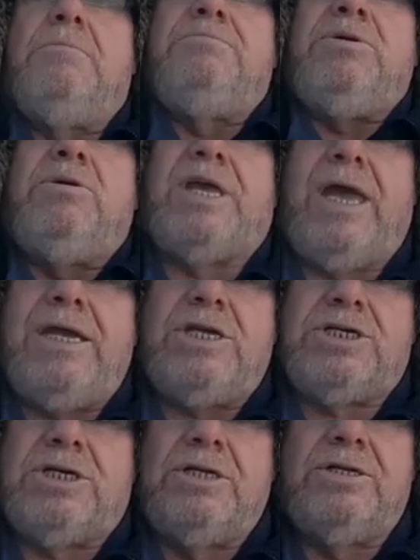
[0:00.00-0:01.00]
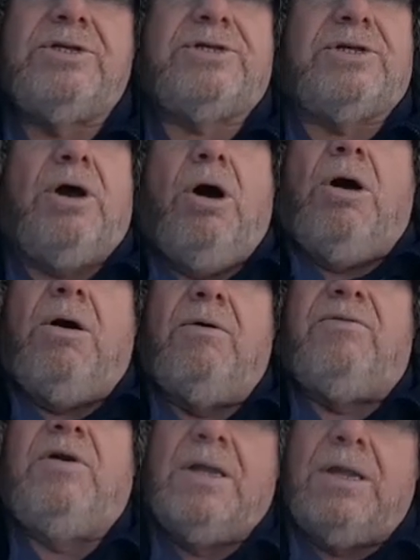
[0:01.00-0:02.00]
mutations
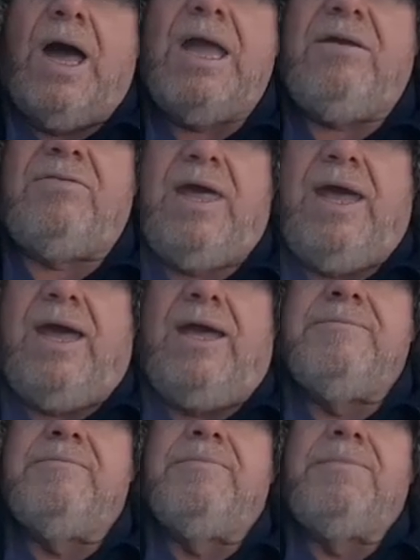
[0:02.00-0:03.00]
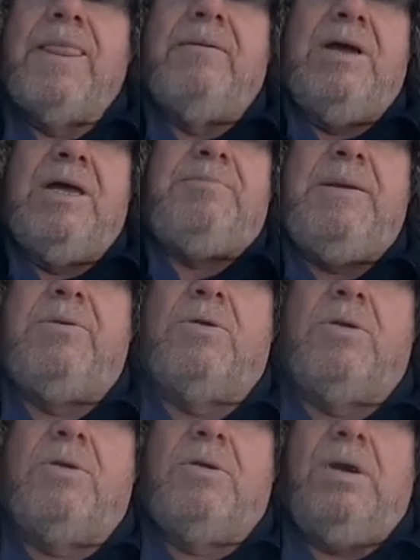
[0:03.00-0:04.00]
of life there, with
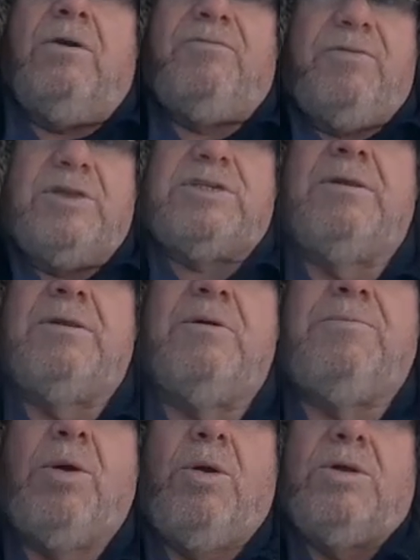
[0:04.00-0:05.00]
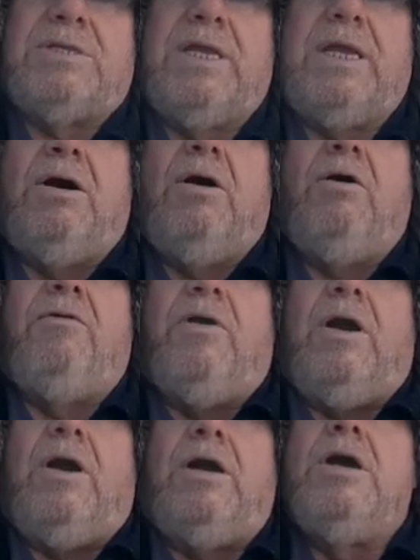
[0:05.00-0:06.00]
people, fishermen reporting of
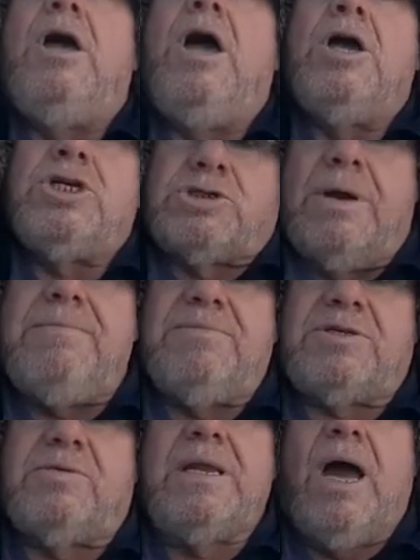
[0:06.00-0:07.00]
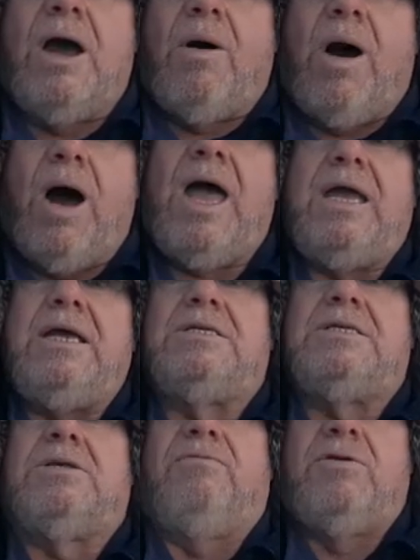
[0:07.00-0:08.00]
shrimps with no
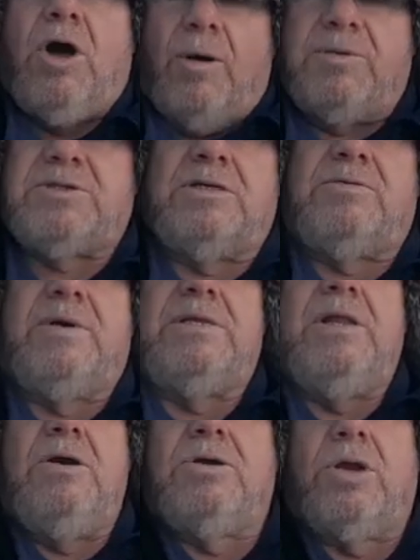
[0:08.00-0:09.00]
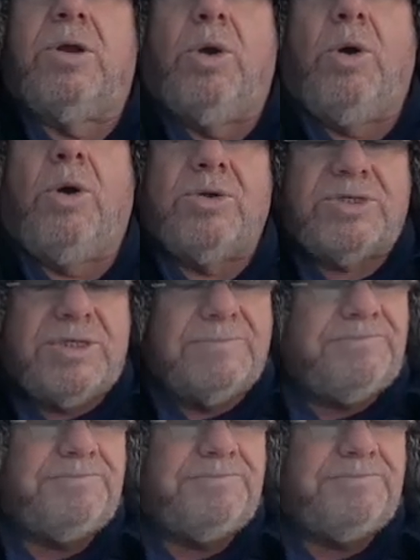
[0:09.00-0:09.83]
eyes, of lobsters with no claws,